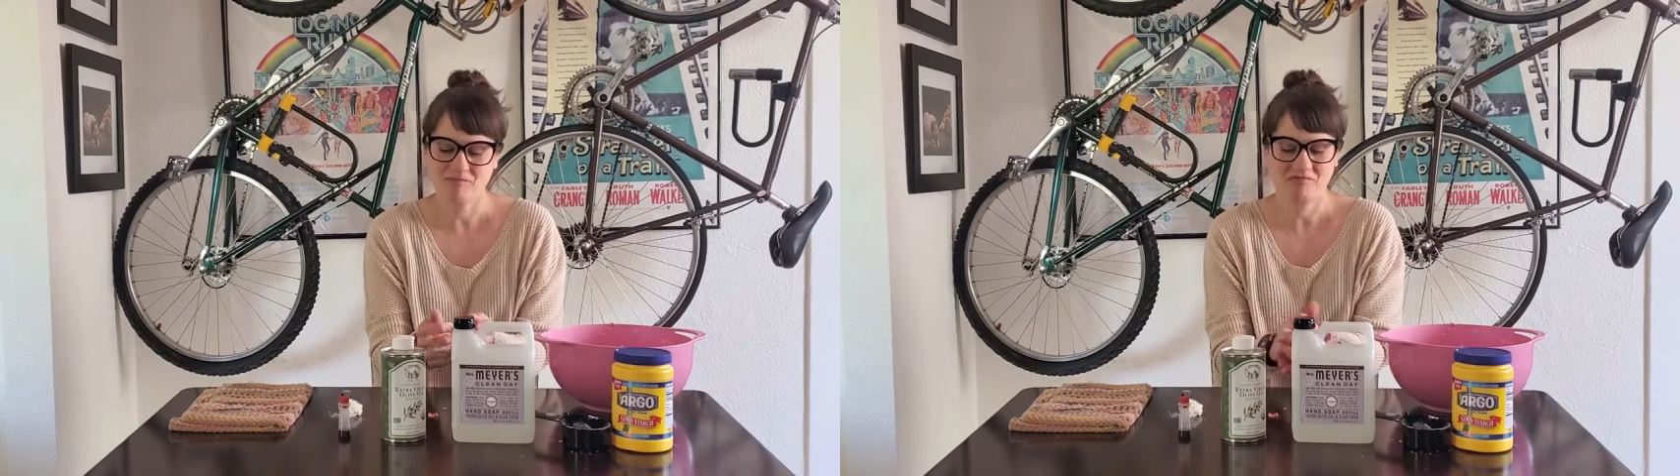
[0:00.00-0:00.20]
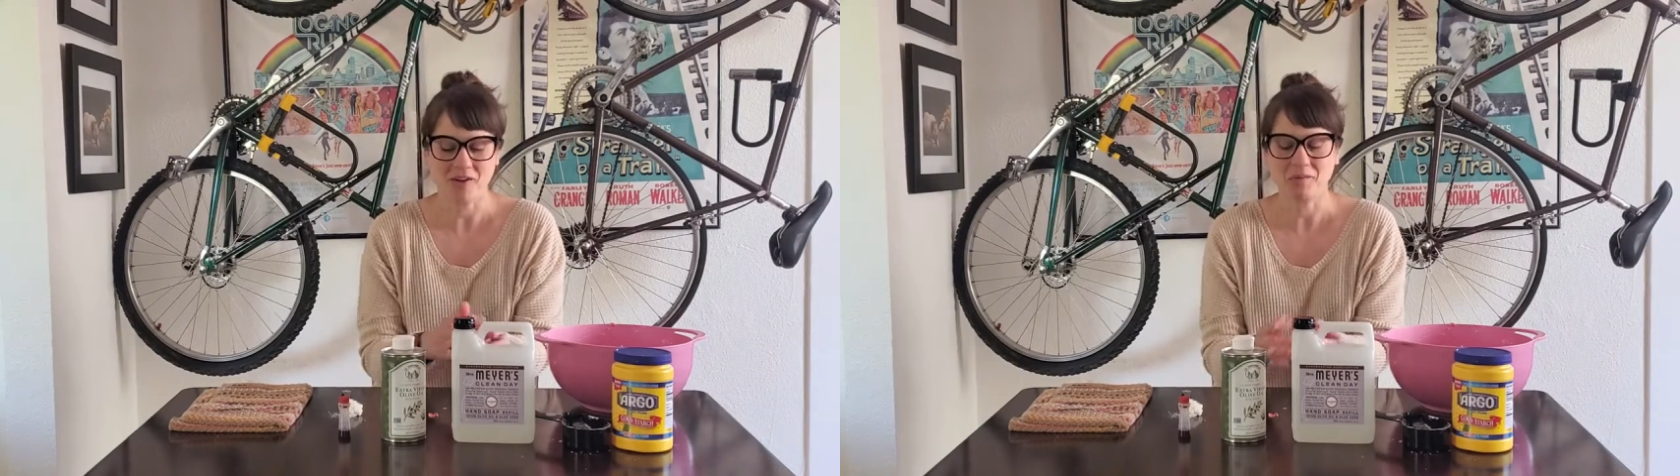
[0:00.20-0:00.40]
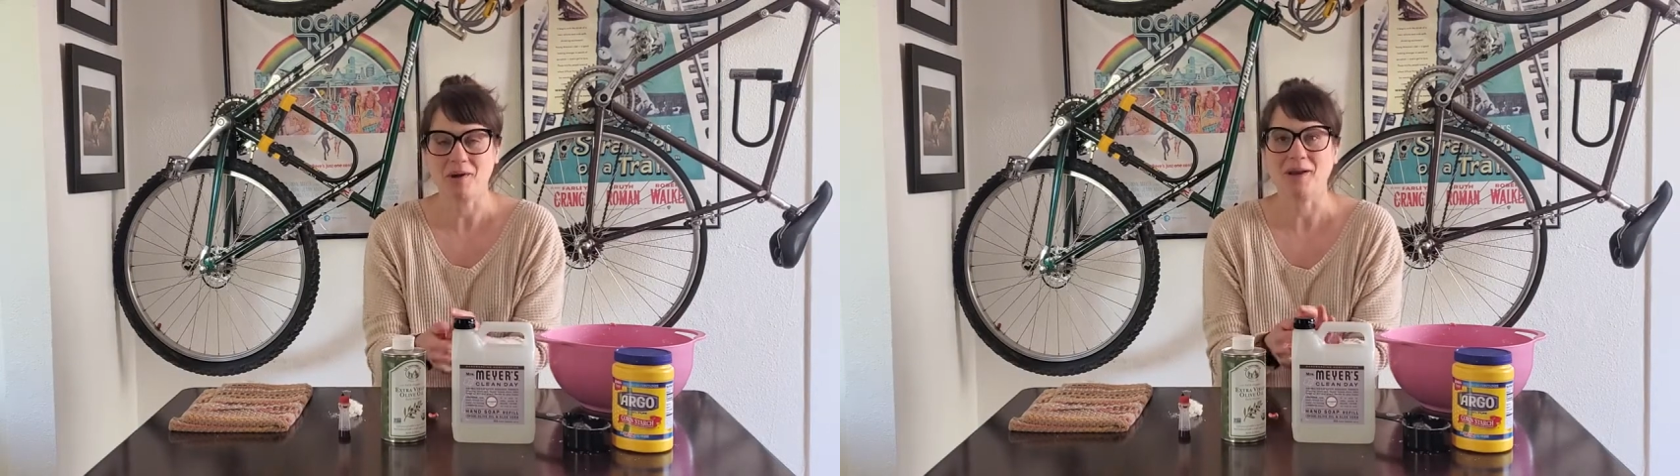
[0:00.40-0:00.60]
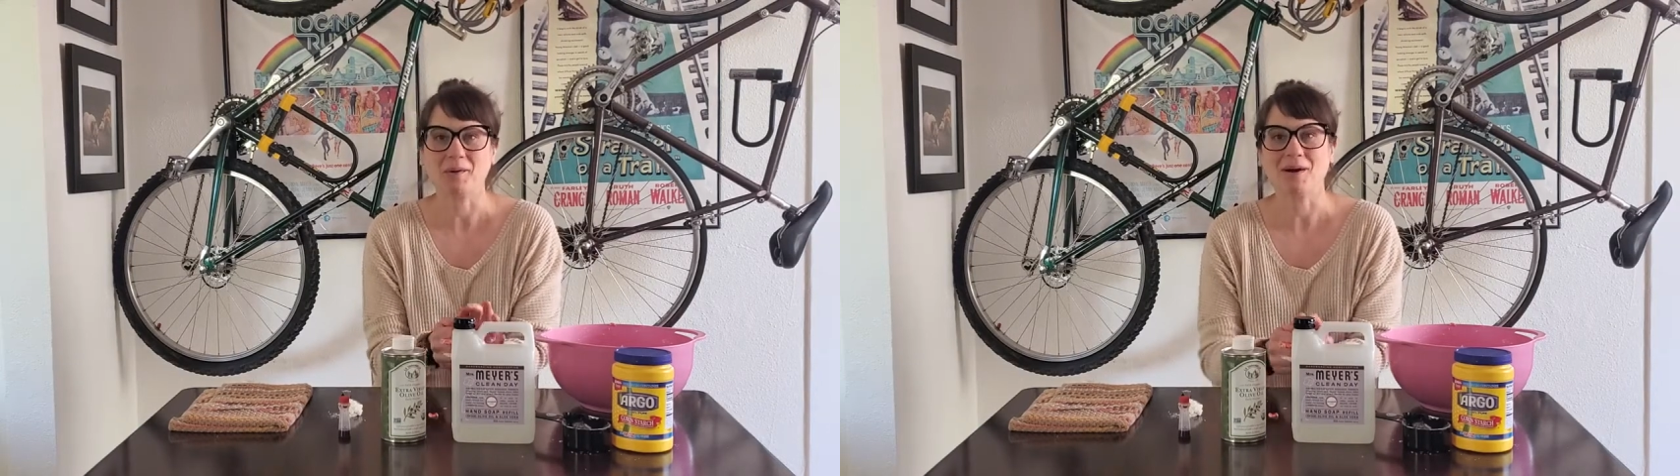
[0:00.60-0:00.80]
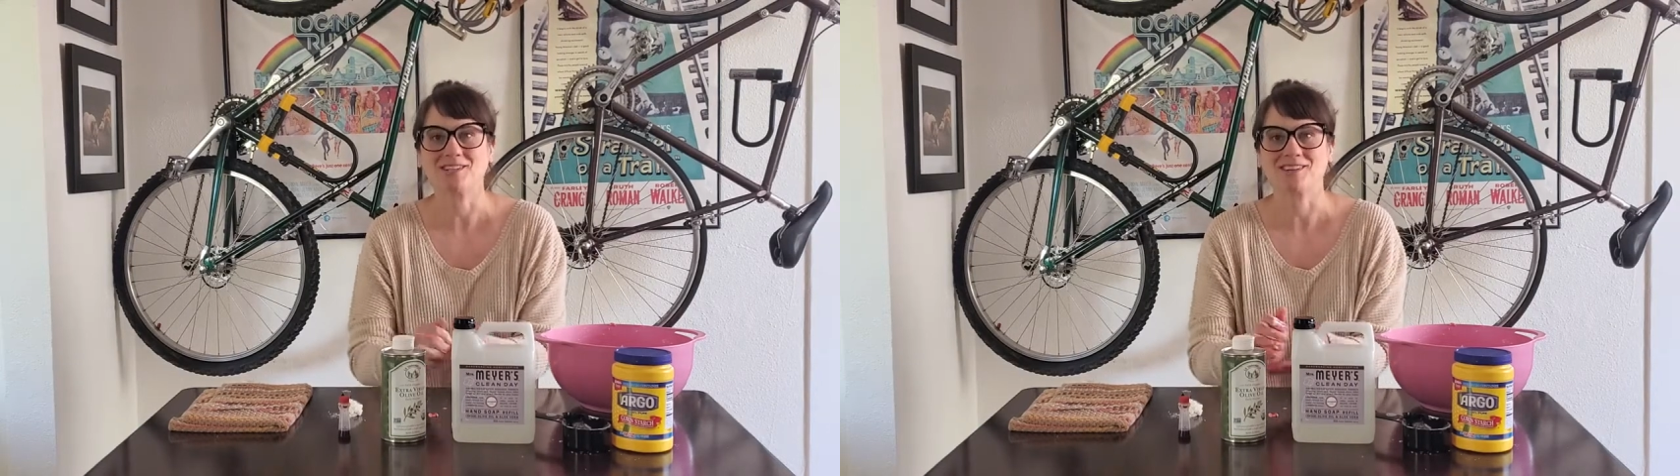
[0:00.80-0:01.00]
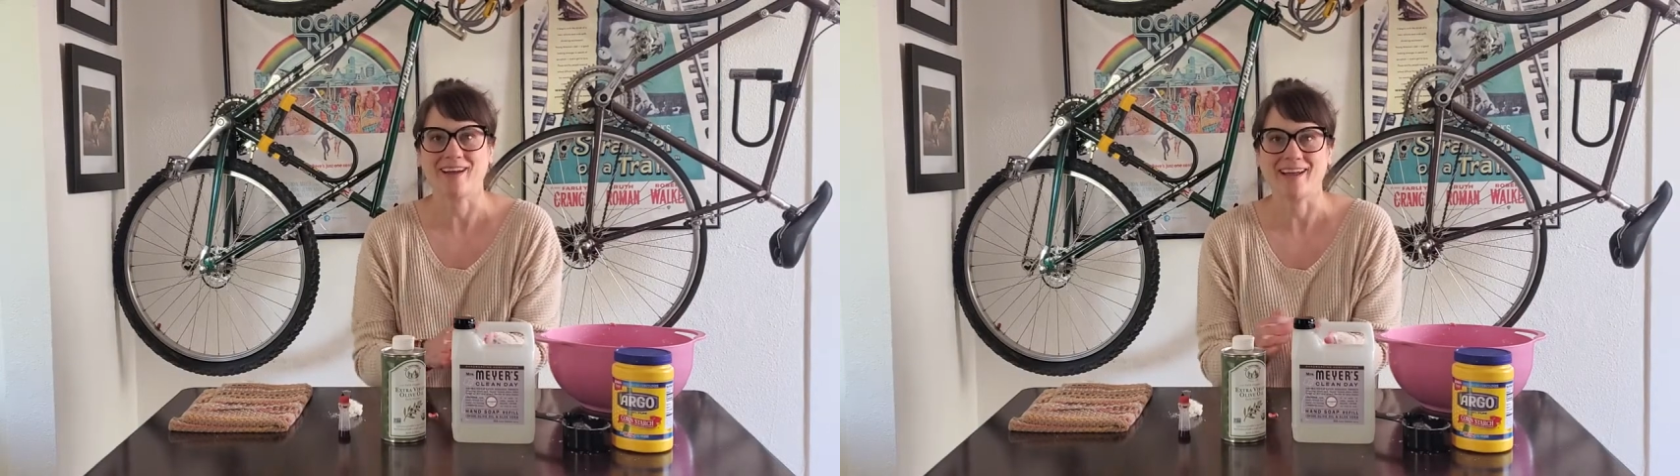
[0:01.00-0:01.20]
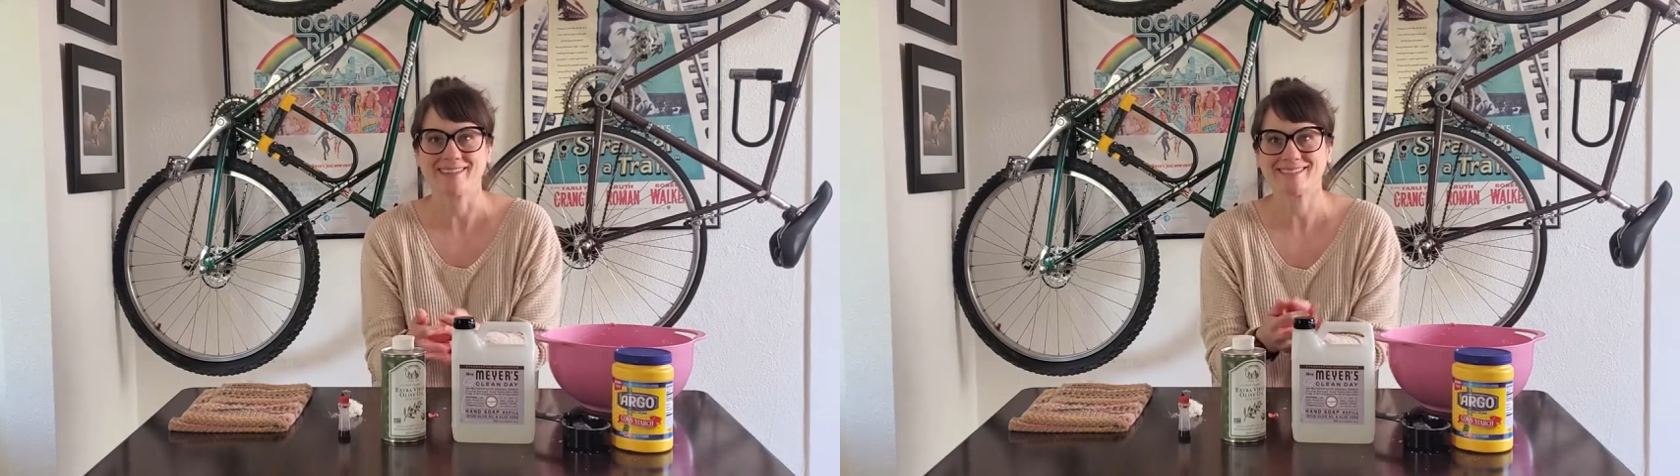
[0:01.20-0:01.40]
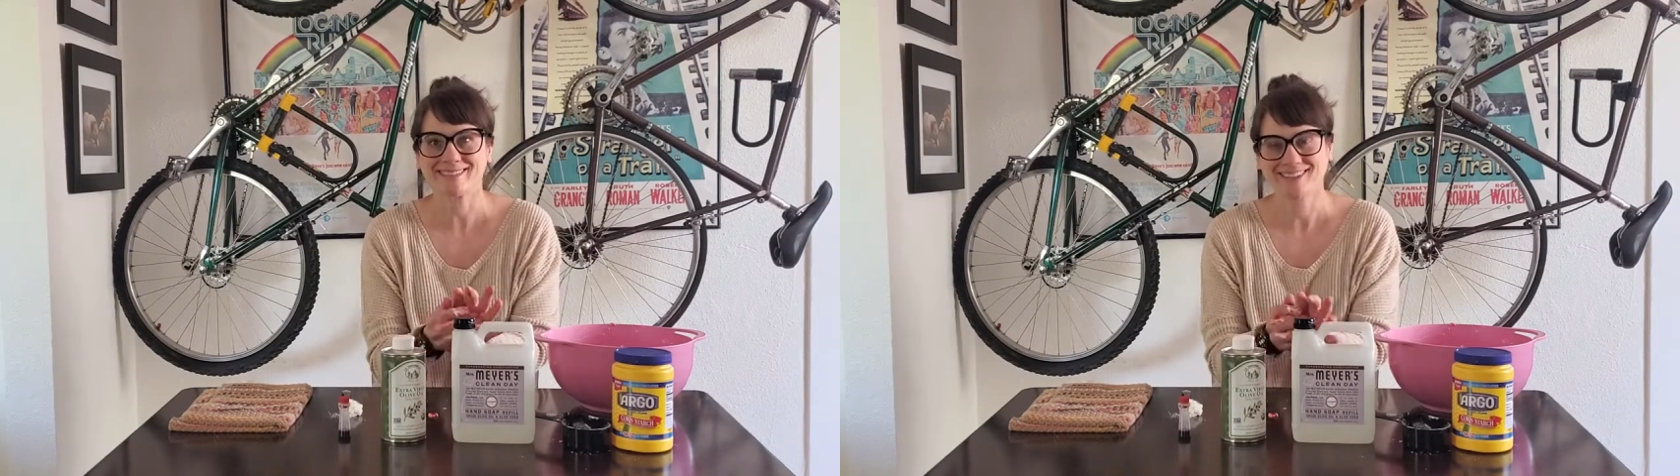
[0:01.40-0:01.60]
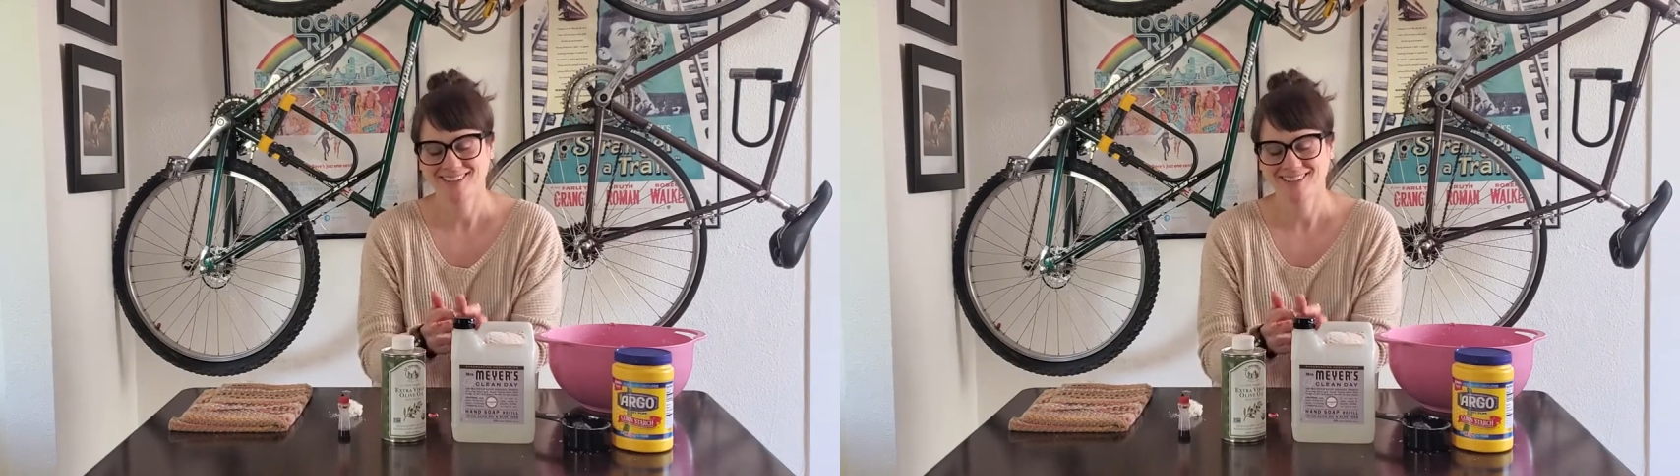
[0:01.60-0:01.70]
fun way to wash your hands.